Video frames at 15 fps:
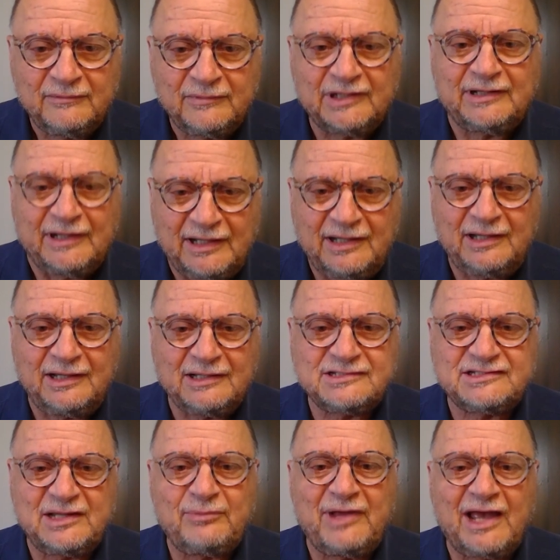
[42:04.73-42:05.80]
But he
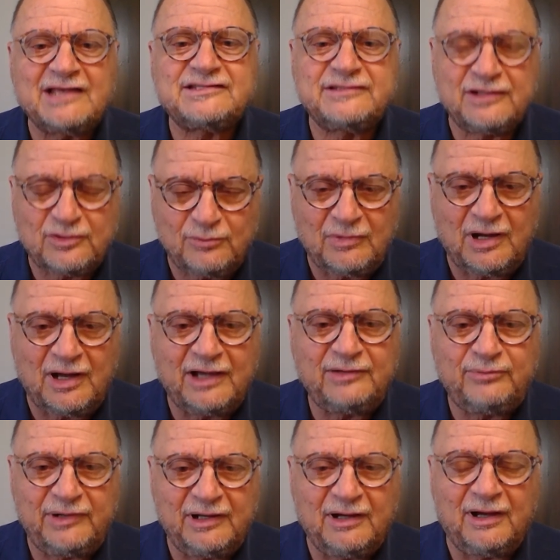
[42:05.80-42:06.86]
is the
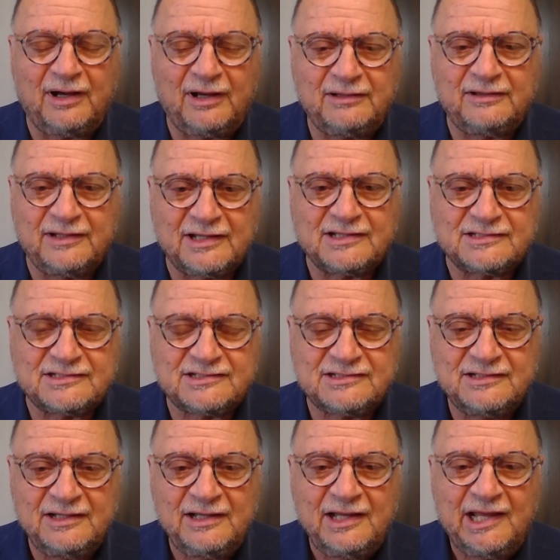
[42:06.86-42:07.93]
mastermind behind this.
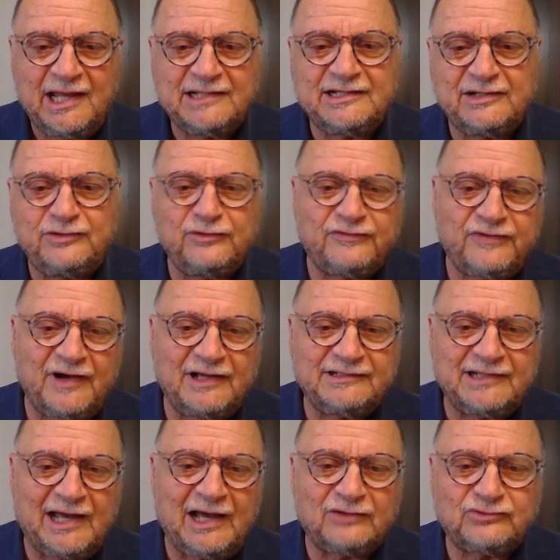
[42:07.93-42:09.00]
And then you
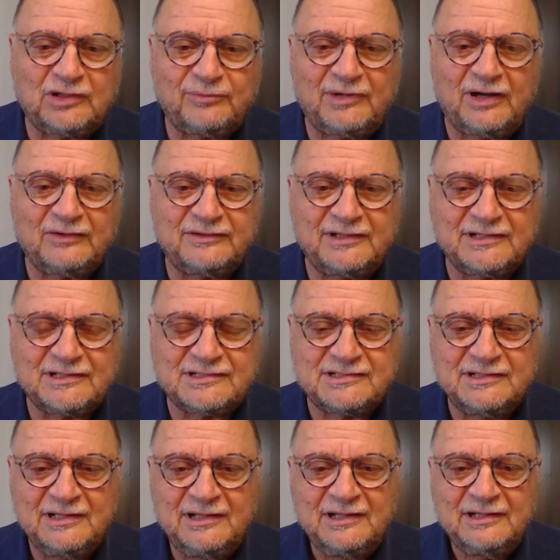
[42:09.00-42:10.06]
find out about
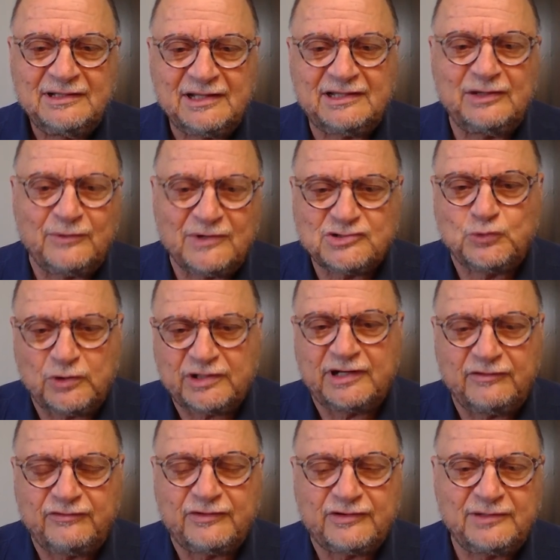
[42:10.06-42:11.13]
this, that he was
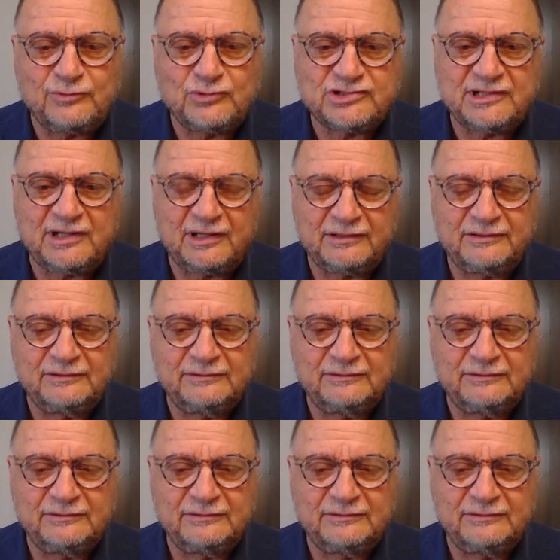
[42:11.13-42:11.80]
working for the Mossad.